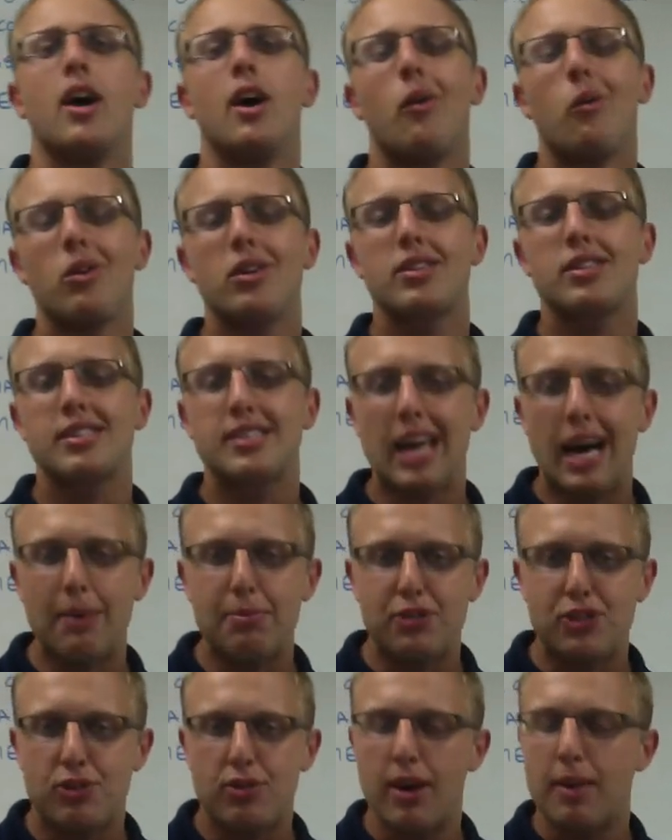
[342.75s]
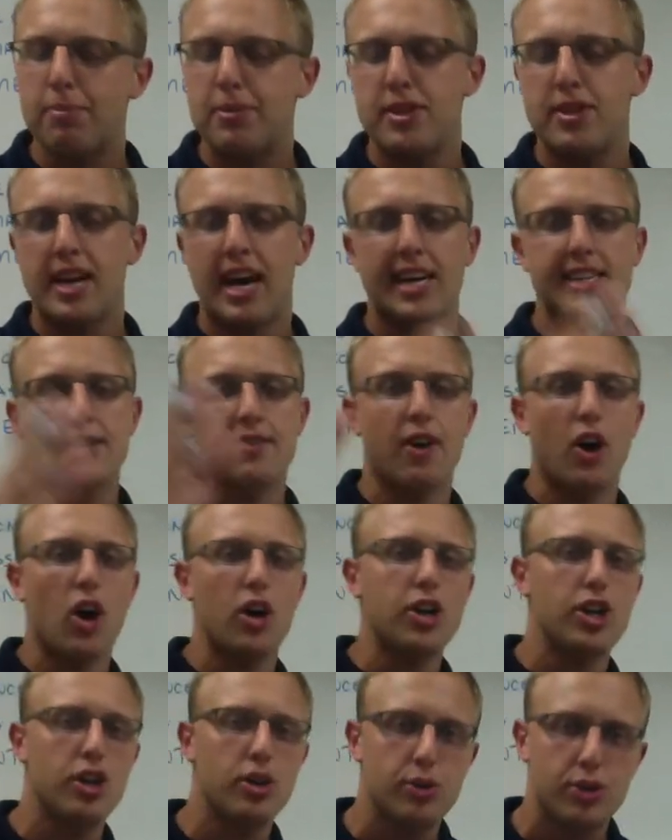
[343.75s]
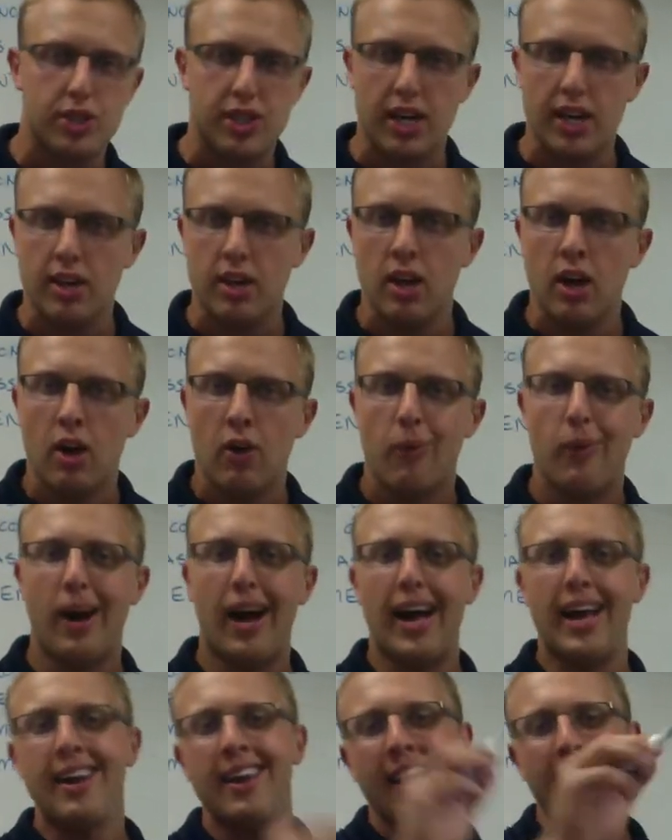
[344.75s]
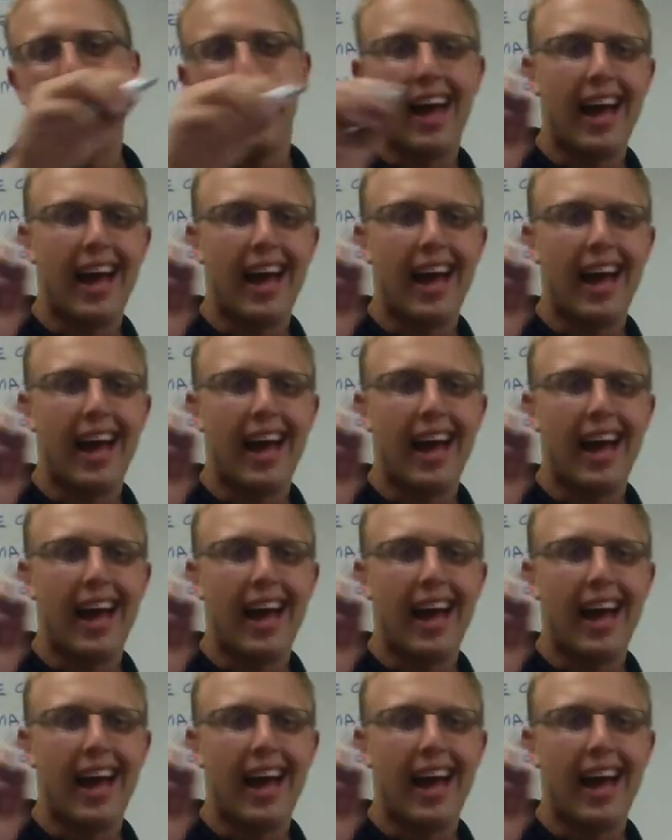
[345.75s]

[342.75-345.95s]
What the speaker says: Well, a subscript, you guys have all used it, right?